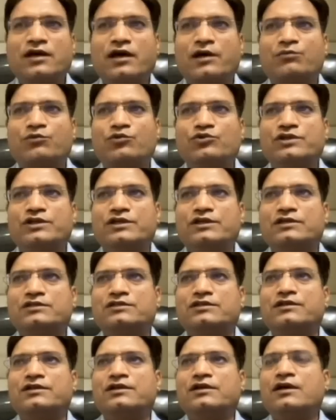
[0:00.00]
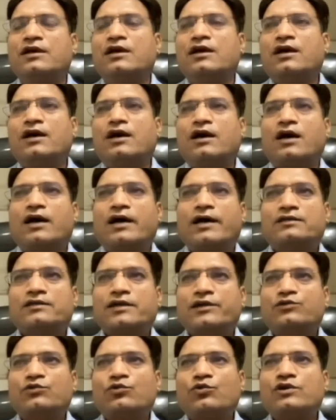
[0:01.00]
in the hormone secretion. Uh,
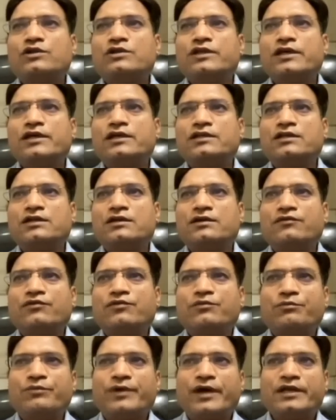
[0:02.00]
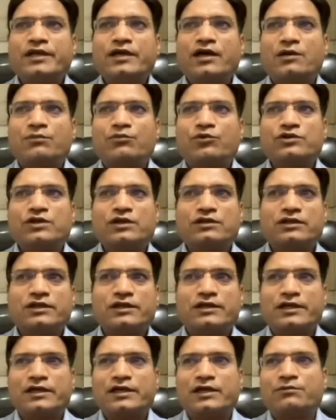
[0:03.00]
as I told, there is a, many hormones are
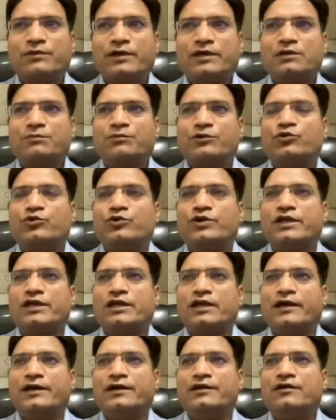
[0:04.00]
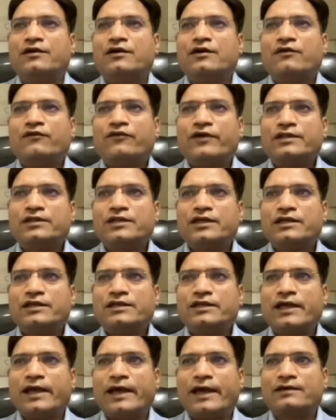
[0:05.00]
secreted by the pituitary gland. When there
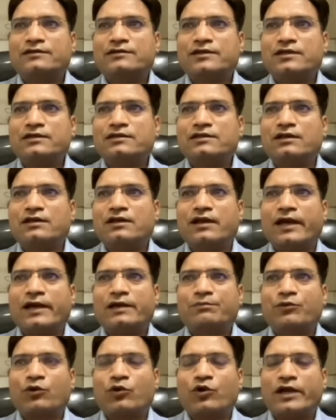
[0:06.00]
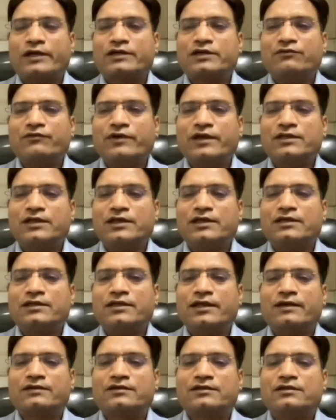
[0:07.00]
is excess, like prolactin, when there
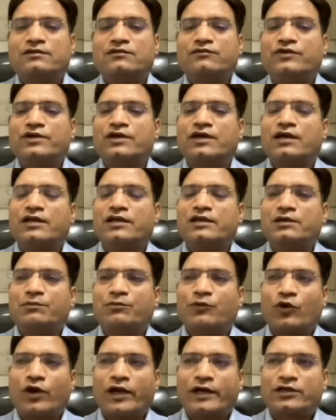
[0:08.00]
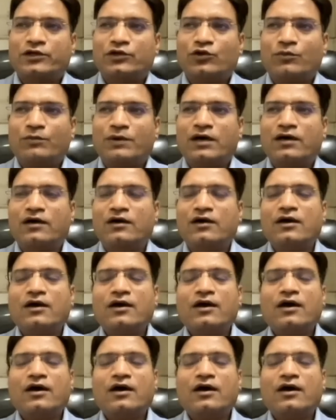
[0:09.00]
is excess, we call it a prolactinoma.